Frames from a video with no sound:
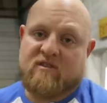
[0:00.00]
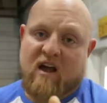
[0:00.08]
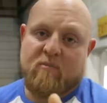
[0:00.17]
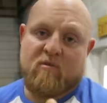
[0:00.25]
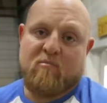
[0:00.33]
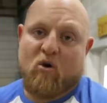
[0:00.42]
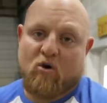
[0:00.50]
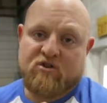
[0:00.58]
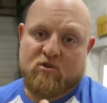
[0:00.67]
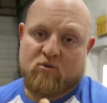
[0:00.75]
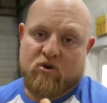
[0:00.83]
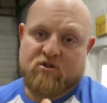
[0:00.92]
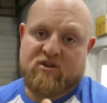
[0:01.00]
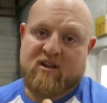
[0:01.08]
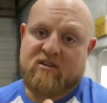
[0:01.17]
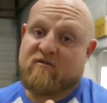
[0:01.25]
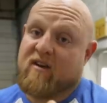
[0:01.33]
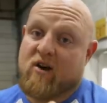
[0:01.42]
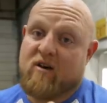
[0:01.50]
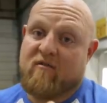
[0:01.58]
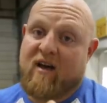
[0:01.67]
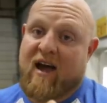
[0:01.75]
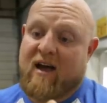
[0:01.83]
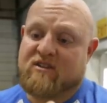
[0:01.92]
the type of bars that we're using is very
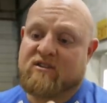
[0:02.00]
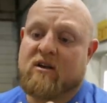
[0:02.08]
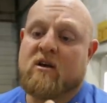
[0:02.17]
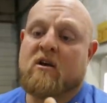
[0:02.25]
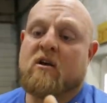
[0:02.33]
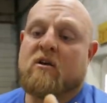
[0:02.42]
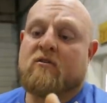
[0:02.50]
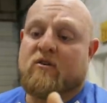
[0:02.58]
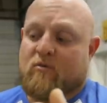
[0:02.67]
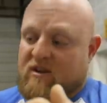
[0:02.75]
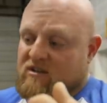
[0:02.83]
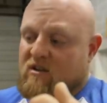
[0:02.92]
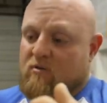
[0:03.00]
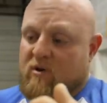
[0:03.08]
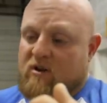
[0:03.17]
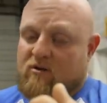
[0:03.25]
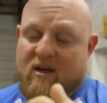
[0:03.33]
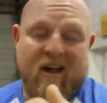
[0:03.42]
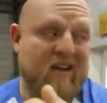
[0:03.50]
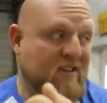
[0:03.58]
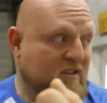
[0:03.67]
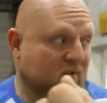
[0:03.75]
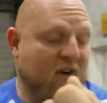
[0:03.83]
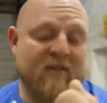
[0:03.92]
vast. The reason that we do that
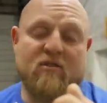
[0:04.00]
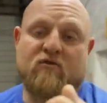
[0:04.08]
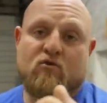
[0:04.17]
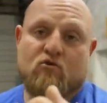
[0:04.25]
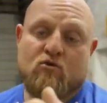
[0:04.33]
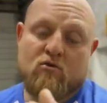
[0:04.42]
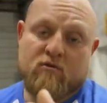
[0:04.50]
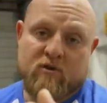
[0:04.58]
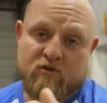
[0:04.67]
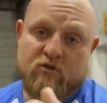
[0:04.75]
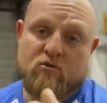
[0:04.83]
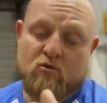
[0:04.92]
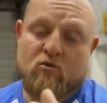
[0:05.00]
is to fight the two